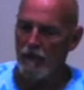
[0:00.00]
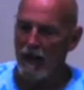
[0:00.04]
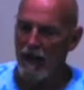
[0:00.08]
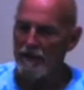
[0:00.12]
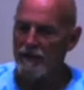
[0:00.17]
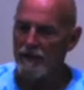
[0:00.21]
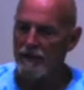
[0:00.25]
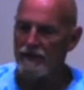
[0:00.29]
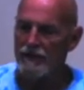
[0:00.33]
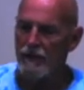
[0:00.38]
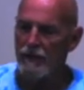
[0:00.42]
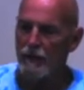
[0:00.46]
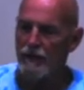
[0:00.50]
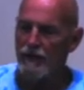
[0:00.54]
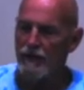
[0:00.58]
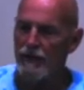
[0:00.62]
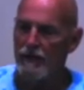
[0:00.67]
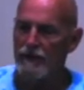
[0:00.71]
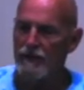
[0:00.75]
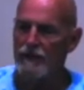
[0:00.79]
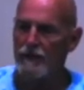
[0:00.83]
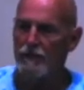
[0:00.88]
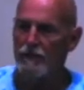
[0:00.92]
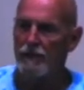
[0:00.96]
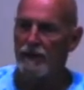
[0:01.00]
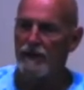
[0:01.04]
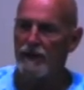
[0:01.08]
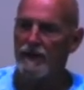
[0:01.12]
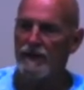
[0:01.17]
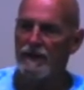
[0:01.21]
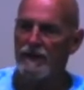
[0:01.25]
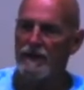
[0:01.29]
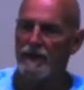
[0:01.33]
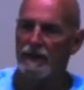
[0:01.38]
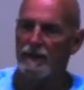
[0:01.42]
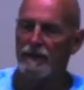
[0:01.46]
My visit with you is
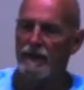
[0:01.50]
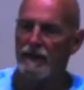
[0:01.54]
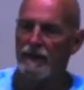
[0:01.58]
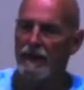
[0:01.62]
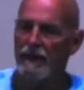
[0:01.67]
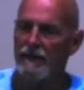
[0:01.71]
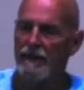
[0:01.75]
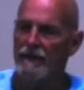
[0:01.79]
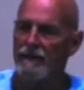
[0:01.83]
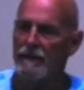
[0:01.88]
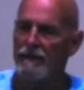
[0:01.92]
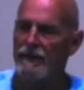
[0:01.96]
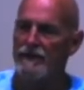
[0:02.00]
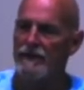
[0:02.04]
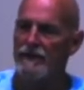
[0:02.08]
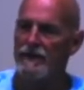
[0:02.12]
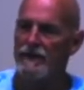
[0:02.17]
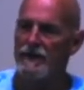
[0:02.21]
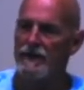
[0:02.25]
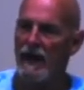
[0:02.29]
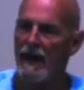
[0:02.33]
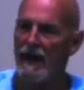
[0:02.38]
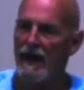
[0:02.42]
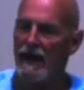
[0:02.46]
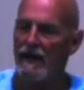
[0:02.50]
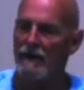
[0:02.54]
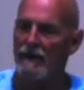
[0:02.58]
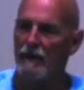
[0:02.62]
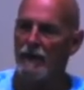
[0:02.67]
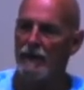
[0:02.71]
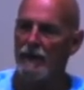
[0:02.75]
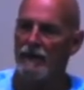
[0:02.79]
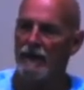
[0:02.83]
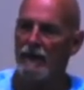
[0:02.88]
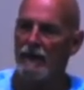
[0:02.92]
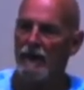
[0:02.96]
completely different than the visits I
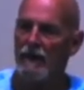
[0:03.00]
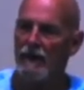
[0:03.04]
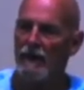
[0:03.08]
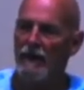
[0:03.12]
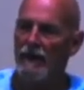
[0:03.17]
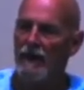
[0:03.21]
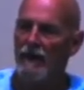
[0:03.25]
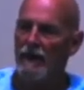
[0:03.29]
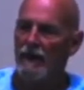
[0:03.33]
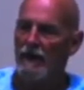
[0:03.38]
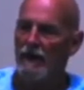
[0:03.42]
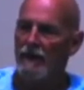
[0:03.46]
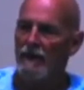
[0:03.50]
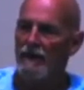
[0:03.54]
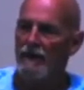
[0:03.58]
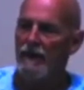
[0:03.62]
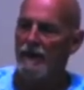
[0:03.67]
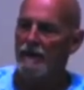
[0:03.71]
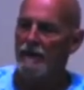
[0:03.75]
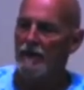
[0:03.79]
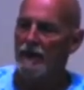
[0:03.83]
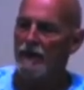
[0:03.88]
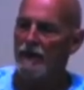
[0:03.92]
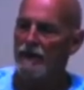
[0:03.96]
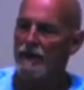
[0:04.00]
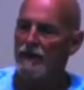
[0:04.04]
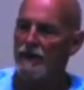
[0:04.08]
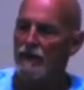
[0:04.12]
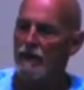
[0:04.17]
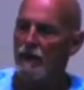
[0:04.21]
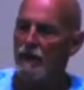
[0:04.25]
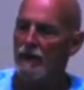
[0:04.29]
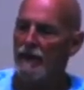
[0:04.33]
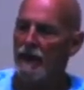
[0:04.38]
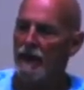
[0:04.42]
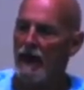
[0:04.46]
had with the middle
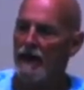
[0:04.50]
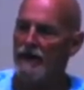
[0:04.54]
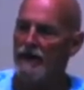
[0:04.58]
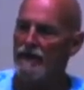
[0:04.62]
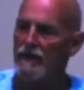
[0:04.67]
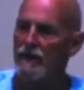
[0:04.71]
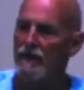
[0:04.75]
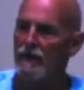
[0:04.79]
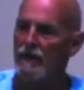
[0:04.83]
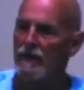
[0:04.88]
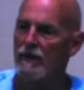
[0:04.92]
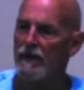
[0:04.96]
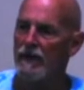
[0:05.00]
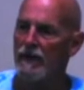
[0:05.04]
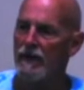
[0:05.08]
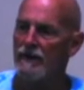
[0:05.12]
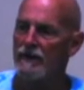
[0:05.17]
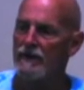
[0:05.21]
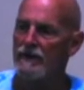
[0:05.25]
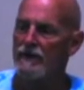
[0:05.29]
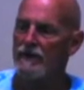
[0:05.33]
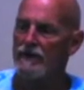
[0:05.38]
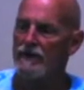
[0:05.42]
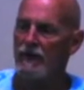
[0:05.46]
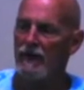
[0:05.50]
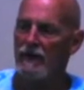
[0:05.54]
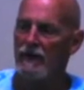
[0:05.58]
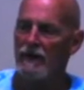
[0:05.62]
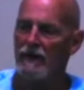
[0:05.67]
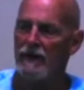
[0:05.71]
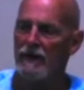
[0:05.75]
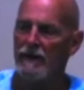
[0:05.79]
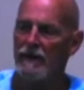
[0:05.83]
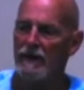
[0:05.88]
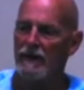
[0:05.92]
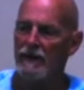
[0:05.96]
school and the high school kids
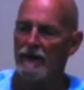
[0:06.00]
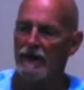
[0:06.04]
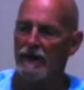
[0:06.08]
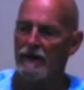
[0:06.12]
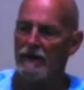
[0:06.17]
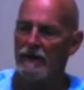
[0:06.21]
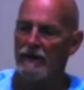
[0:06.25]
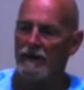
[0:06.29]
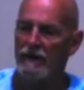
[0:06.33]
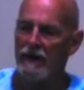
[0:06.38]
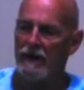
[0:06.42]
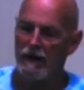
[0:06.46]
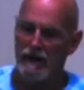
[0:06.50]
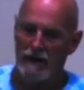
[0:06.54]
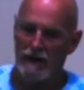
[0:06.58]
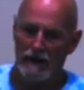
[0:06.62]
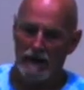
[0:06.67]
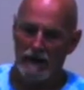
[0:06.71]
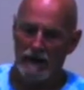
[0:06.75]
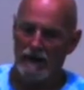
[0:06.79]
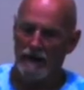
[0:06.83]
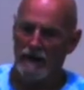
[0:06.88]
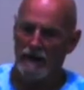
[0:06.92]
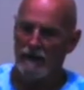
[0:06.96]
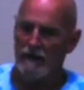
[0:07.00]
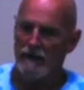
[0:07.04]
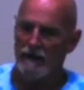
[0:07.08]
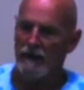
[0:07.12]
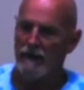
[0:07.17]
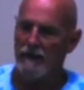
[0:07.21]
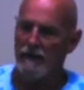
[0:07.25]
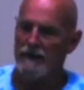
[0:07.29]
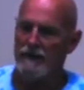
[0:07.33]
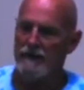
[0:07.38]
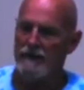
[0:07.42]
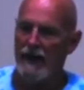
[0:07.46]
in
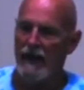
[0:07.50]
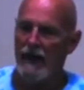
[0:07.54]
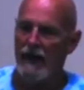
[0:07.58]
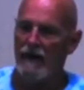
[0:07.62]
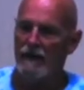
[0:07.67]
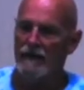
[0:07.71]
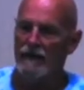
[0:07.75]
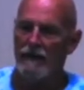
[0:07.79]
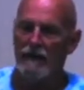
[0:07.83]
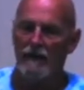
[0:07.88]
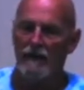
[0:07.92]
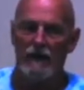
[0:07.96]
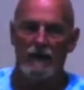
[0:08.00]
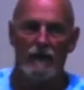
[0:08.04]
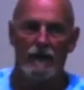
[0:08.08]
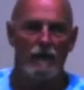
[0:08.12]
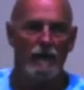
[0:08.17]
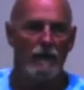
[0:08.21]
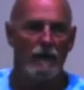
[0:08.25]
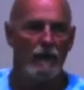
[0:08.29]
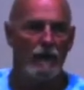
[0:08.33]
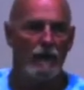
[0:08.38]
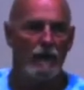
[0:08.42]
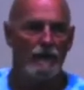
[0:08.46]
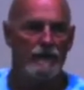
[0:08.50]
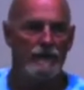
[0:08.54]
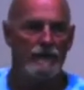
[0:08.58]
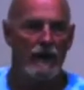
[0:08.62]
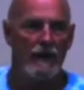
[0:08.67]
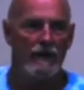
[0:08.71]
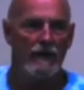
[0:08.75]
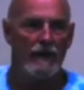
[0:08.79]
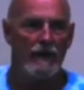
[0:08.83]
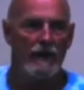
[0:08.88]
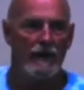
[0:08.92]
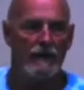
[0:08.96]
town. Where
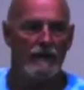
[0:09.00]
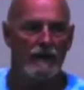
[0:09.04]
was I?